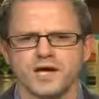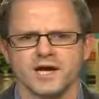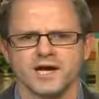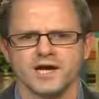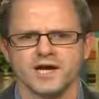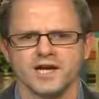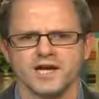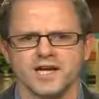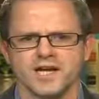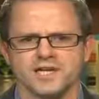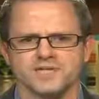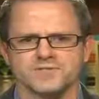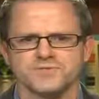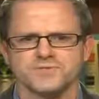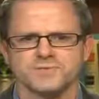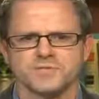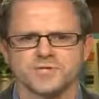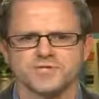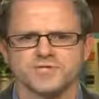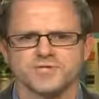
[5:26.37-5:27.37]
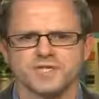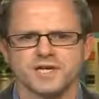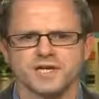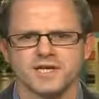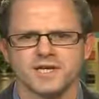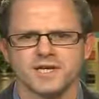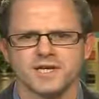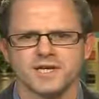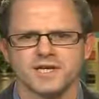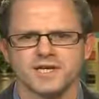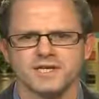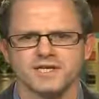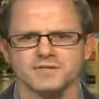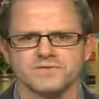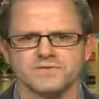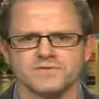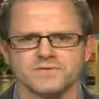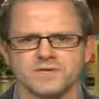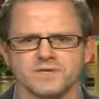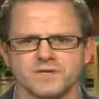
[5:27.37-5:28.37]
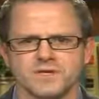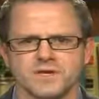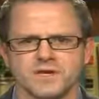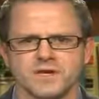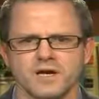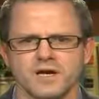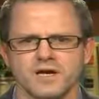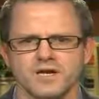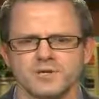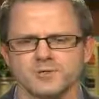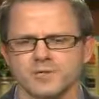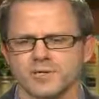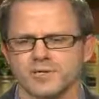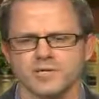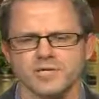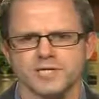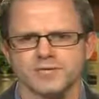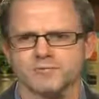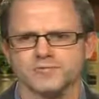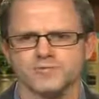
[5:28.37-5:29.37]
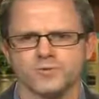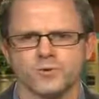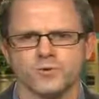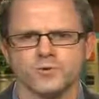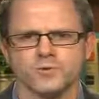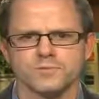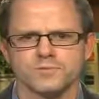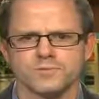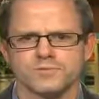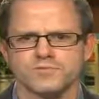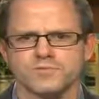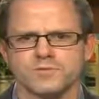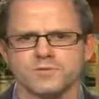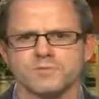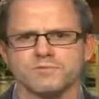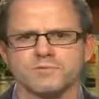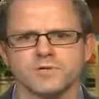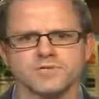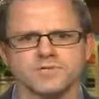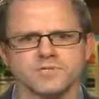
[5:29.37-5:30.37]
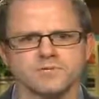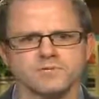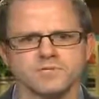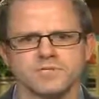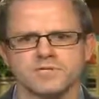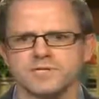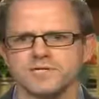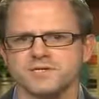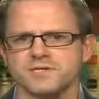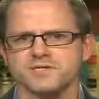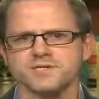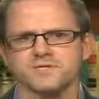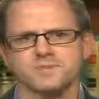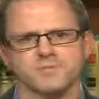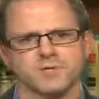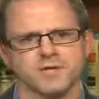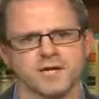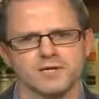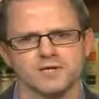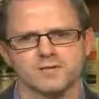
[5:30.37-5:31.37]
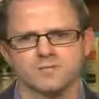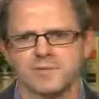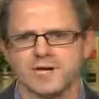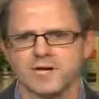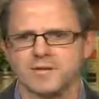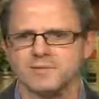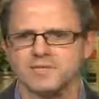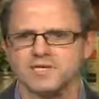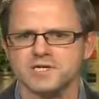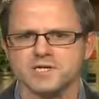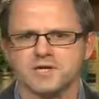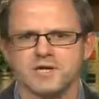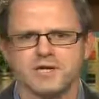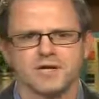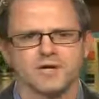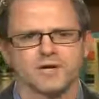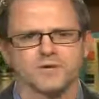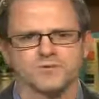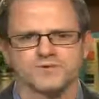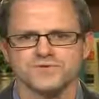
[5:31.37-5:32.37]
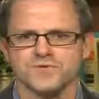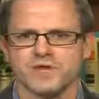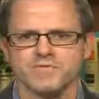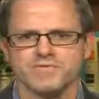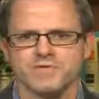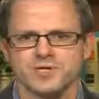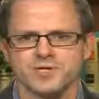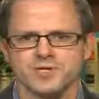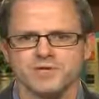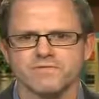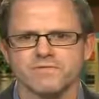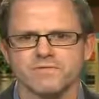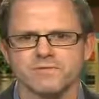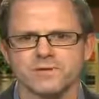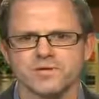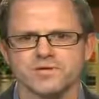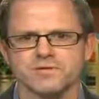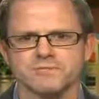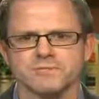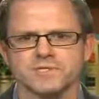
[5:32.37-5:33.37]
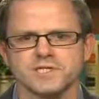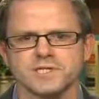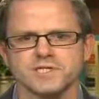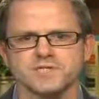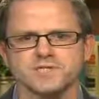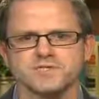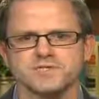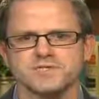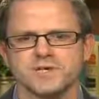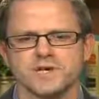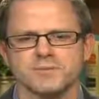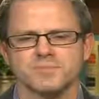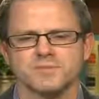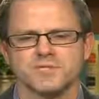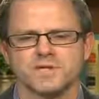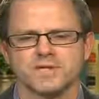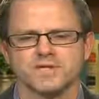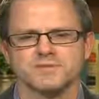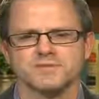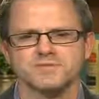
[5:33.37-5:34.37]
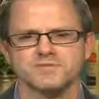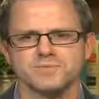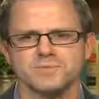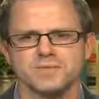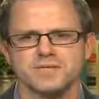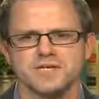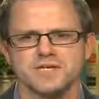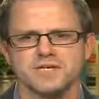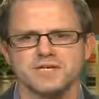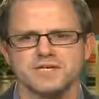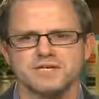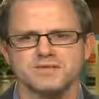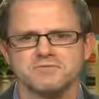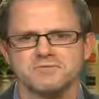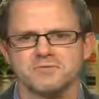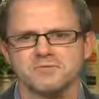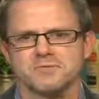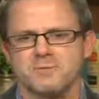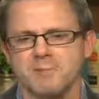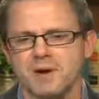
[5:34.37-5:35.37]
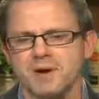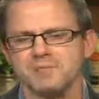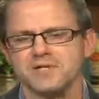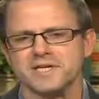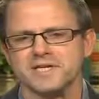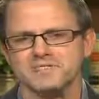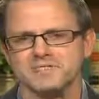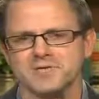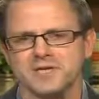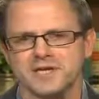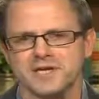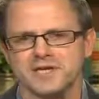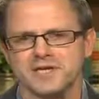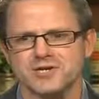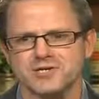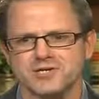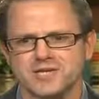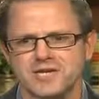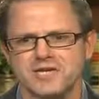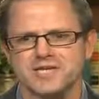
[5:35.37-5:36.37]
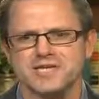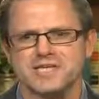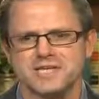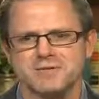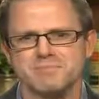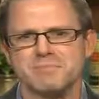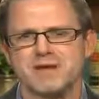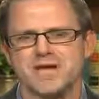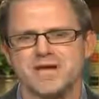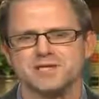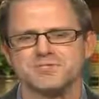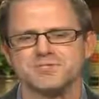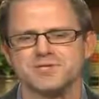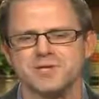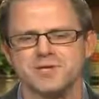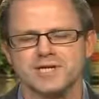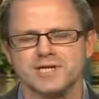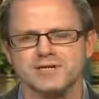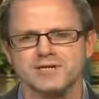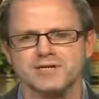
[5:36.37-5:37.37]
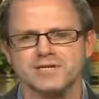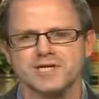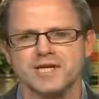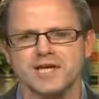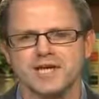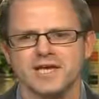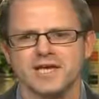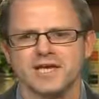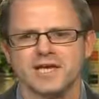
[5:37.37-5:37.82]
As much as Hillary Clinton was horrible for Russian relations, Barack Obama was not very good for Russian relations, but that doesn't mean the Republicans are any good, en masse are any good